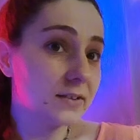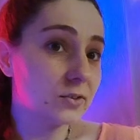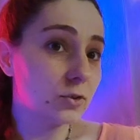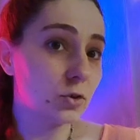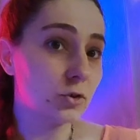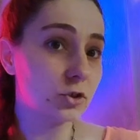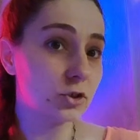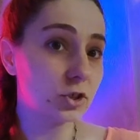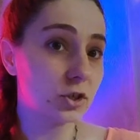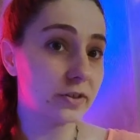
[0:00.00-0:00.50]

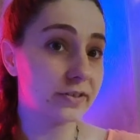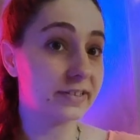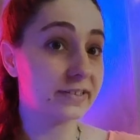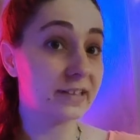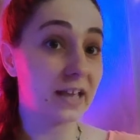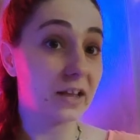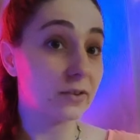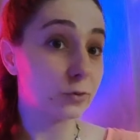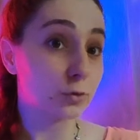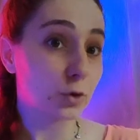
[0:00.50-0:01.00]
no choice. It
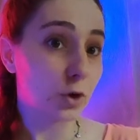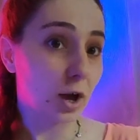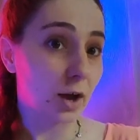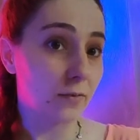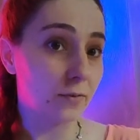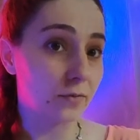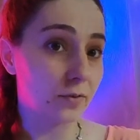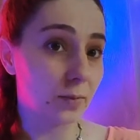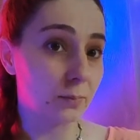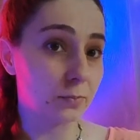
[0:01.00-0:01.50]
has to
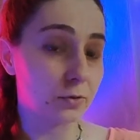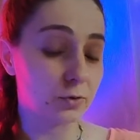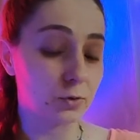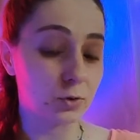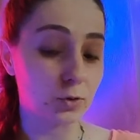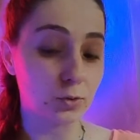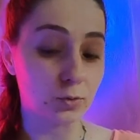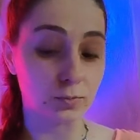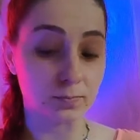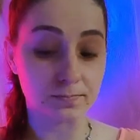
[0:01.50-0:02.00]
conform to
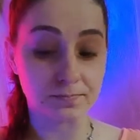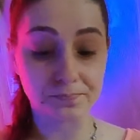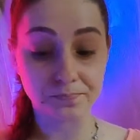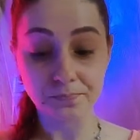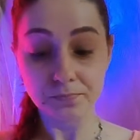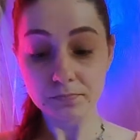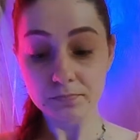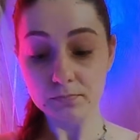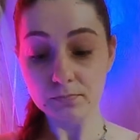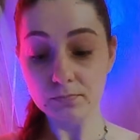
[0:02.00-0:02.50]
you.
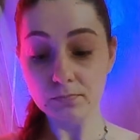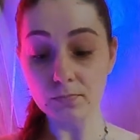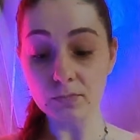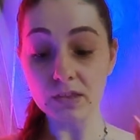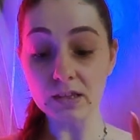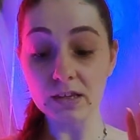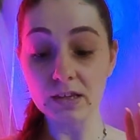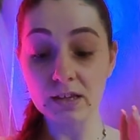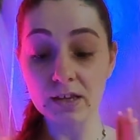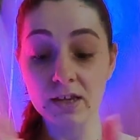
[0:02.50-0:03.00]

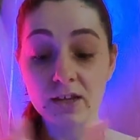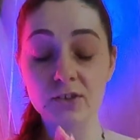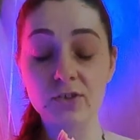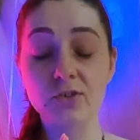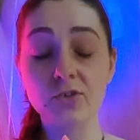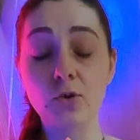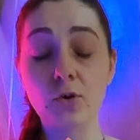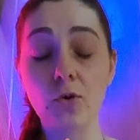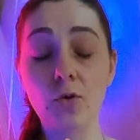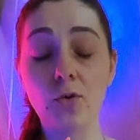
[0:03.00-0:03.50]

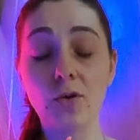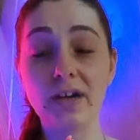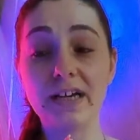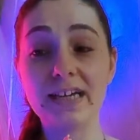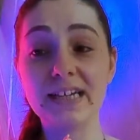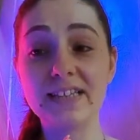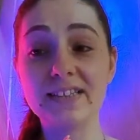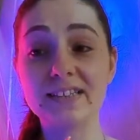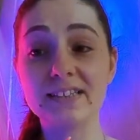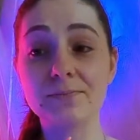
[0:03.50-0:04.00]
So
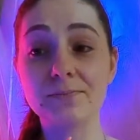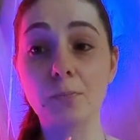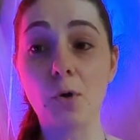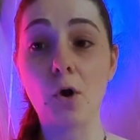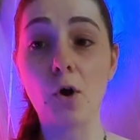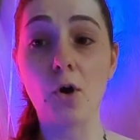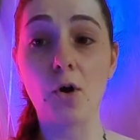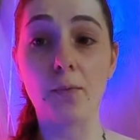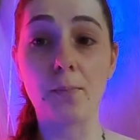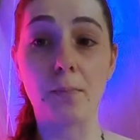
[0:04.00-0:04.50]
it's
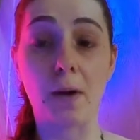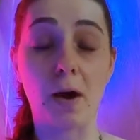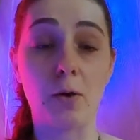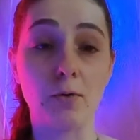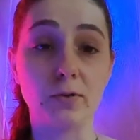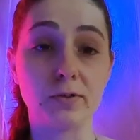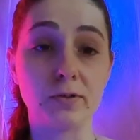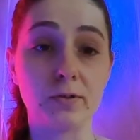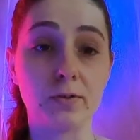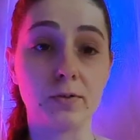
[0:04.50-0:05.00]
more
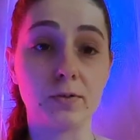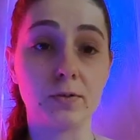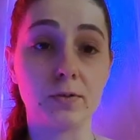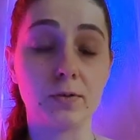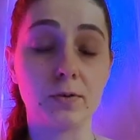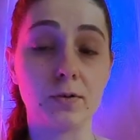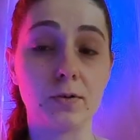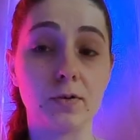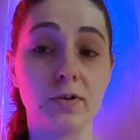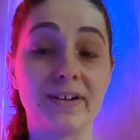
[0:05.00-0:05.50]
about
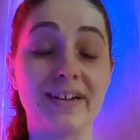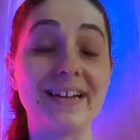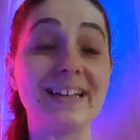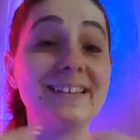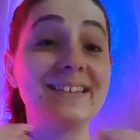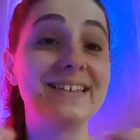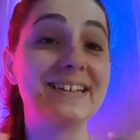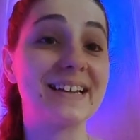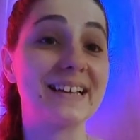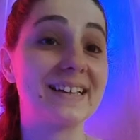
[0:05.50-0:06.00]

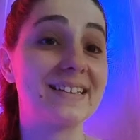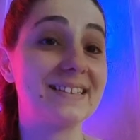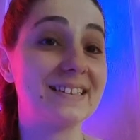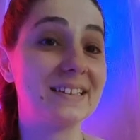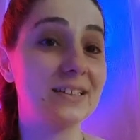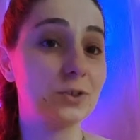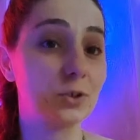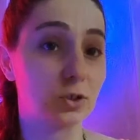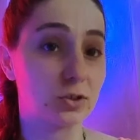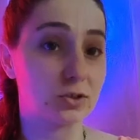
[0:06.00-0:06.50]

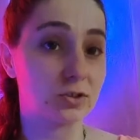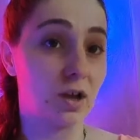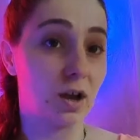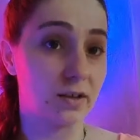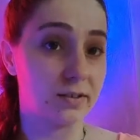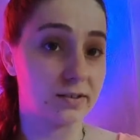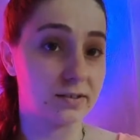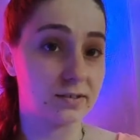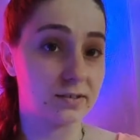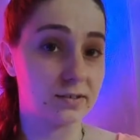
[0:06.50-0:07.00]
redirecting your
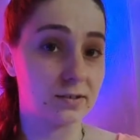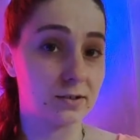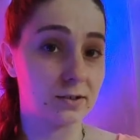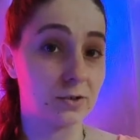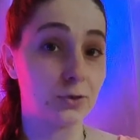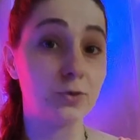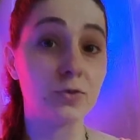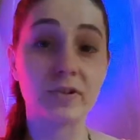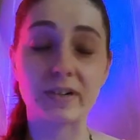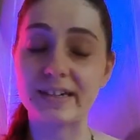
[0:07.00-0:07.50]
thoughts.
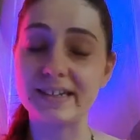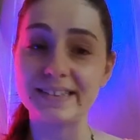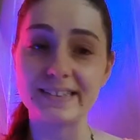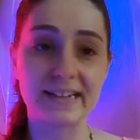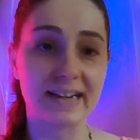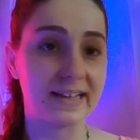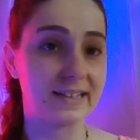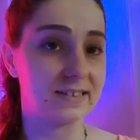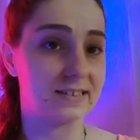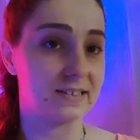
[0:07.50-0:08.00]
You
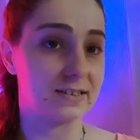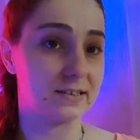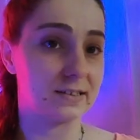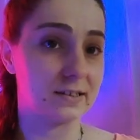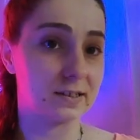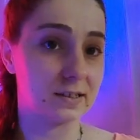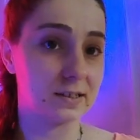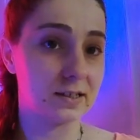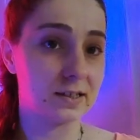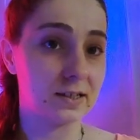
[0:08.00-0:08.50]
redirect it.
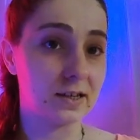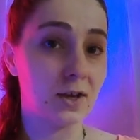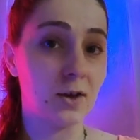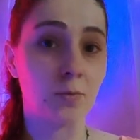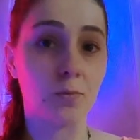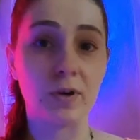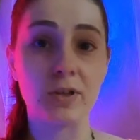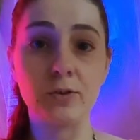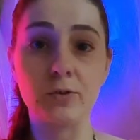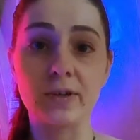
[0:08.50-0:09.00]

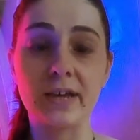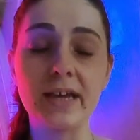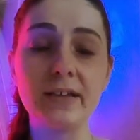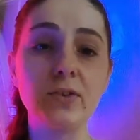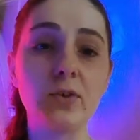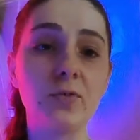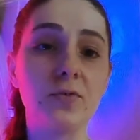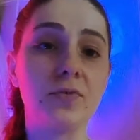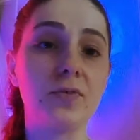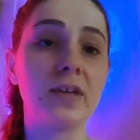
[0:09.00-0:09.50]
When you
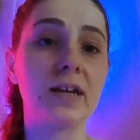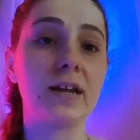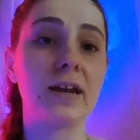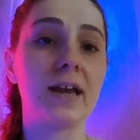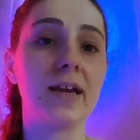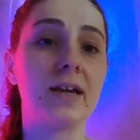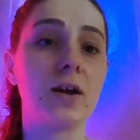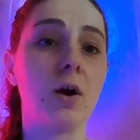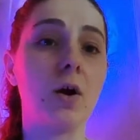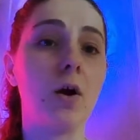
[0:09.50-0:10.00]
get the fear
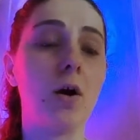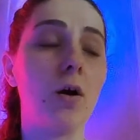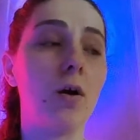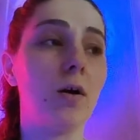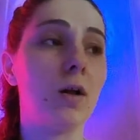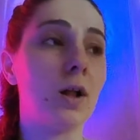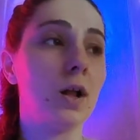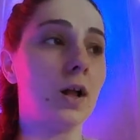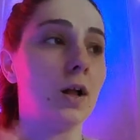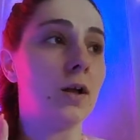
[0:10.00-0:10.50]
like, oh,
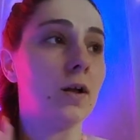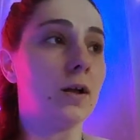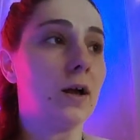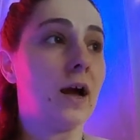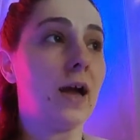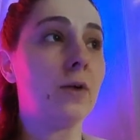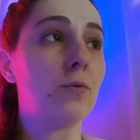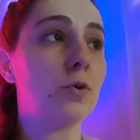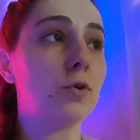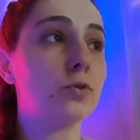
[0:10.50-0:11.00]

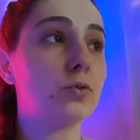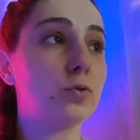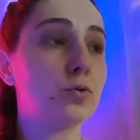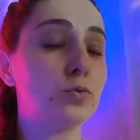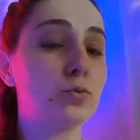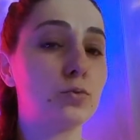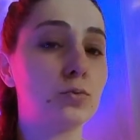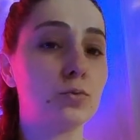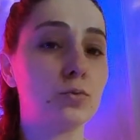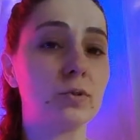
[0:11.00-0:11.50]
I want
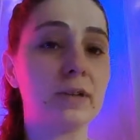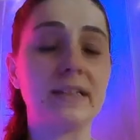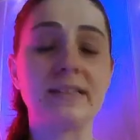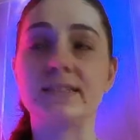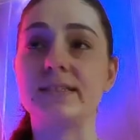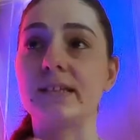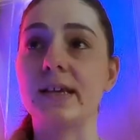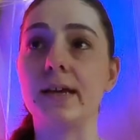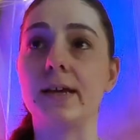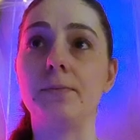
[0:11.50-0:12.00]
to,
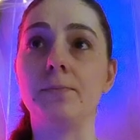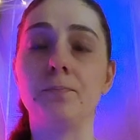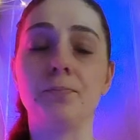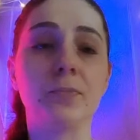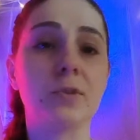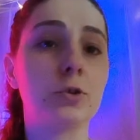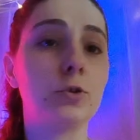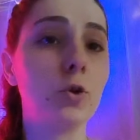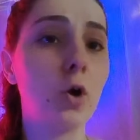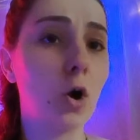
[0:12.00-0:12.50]
let's say,
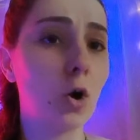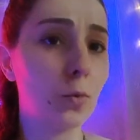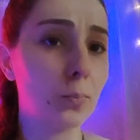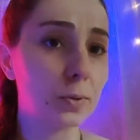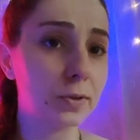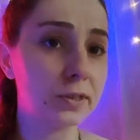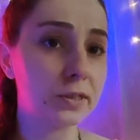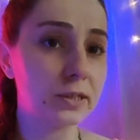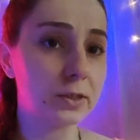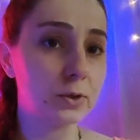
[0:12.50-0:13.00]
you are
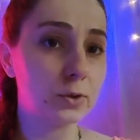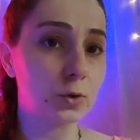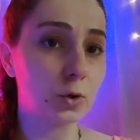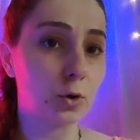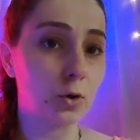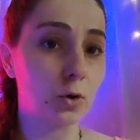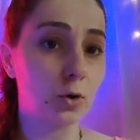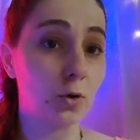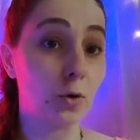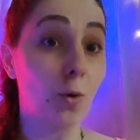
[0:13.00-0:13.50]
opening
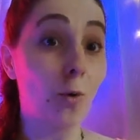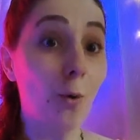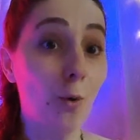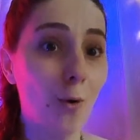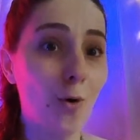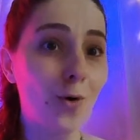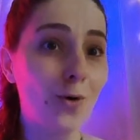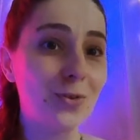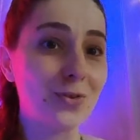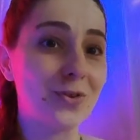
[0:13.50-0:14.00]
your
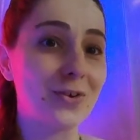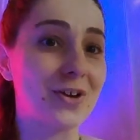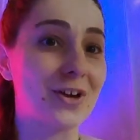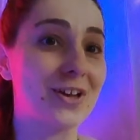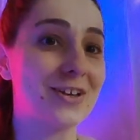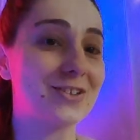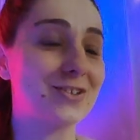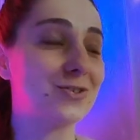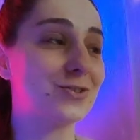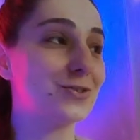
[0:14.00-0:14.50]
own
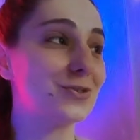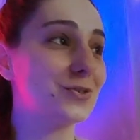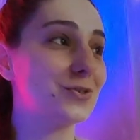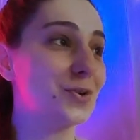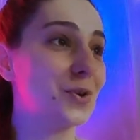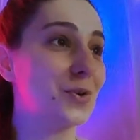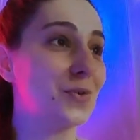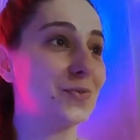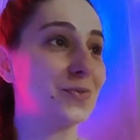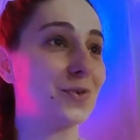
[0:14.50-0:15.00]

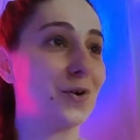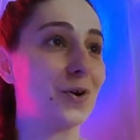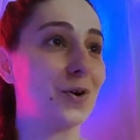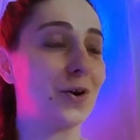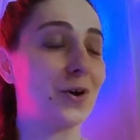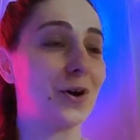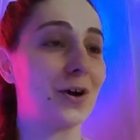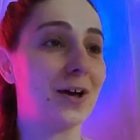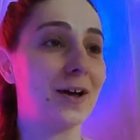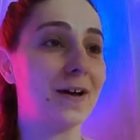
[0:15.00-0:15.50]
studio for